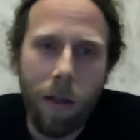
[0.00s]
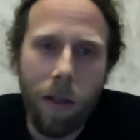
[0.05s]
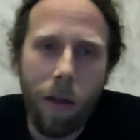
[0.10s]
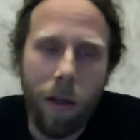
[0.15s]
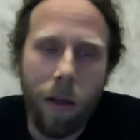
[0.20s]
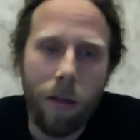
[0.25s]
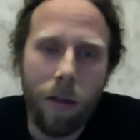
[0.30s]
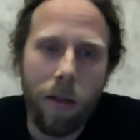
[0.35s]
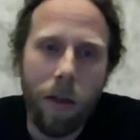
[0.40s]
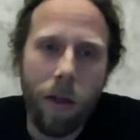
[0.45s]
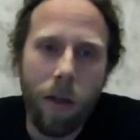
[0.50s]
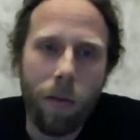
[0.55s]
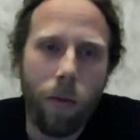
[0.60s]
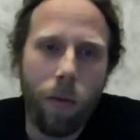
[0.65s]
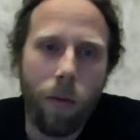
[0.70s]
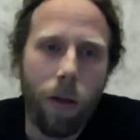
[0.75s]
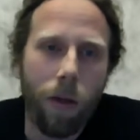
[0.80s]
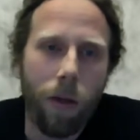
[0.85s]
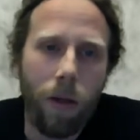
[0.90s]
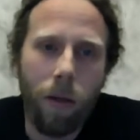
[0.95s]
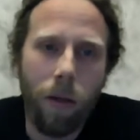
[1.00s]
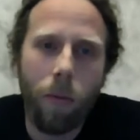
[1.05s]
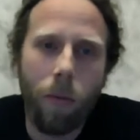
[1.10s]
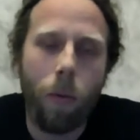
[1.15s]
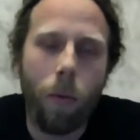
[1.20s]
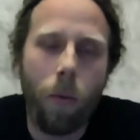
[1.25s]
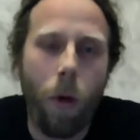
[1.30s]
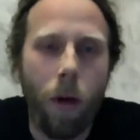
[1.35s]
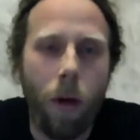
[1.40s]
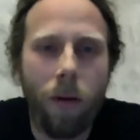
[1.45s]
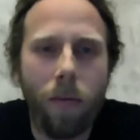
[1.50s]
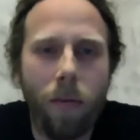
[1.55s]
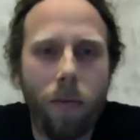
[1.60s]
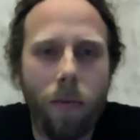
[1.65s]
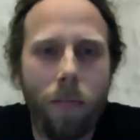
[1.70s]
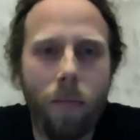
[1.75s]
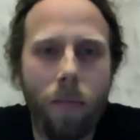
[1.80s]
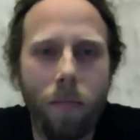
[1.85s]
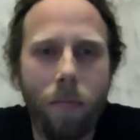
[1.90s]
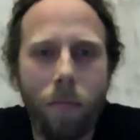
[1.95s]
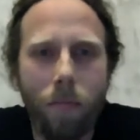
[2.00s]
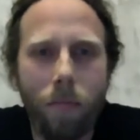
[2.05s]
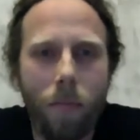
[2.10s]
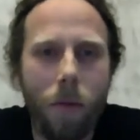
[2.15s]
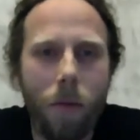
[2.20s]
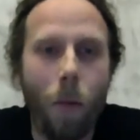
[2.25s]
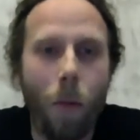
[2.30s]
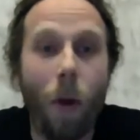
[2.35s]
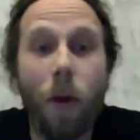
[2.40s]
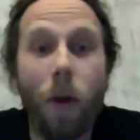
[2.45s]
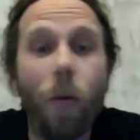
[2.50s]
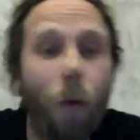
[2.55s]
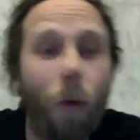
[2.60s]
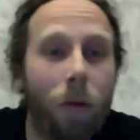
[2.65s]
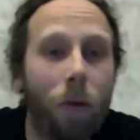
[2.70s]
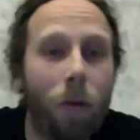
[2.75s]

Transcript: I signed with, with one, the one who wanted